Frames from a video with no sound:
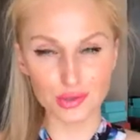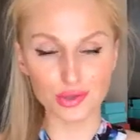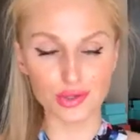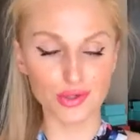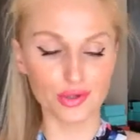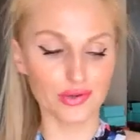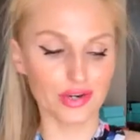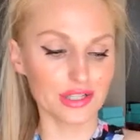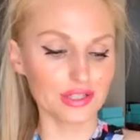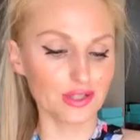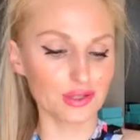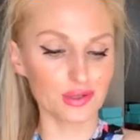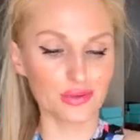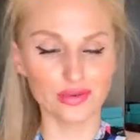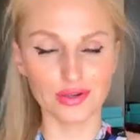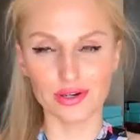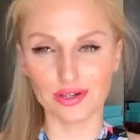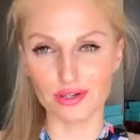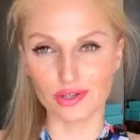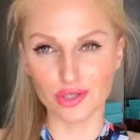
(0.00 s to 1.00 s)
you're ready to
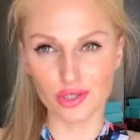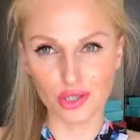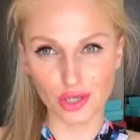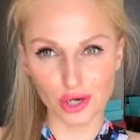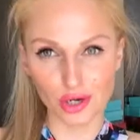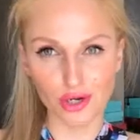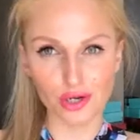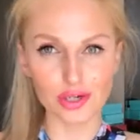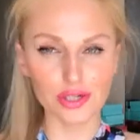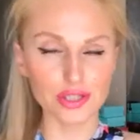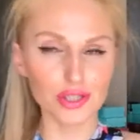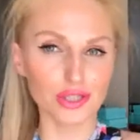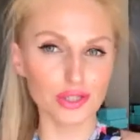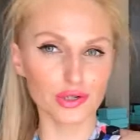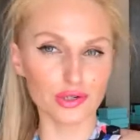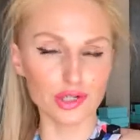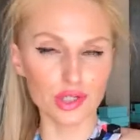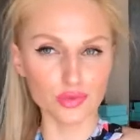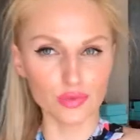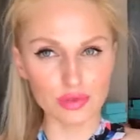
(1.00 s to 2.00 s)
wear your skirt your
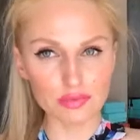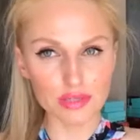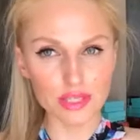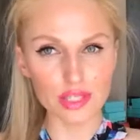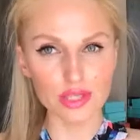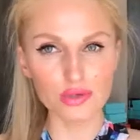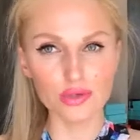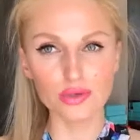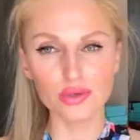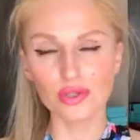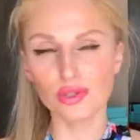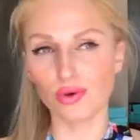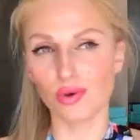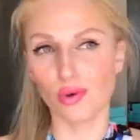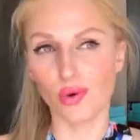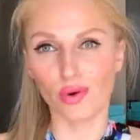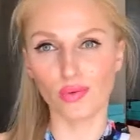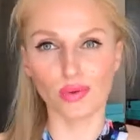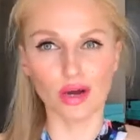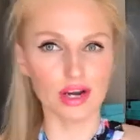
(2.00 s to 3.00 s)
swimsuit
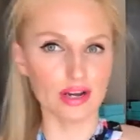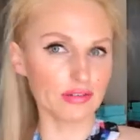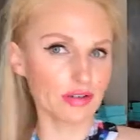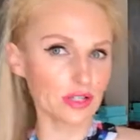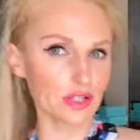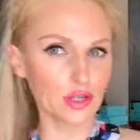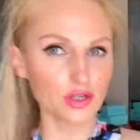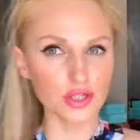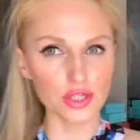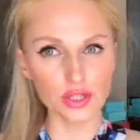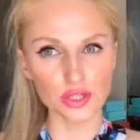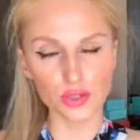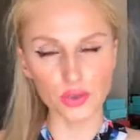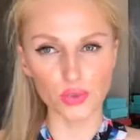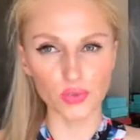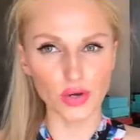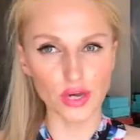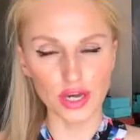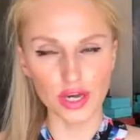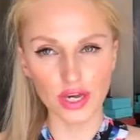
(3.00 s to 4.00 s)
or whatever you need to
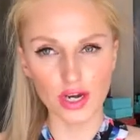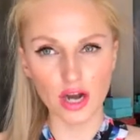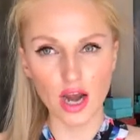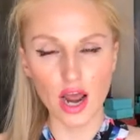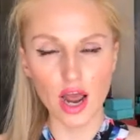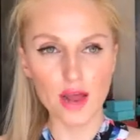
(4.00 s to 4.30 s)
wear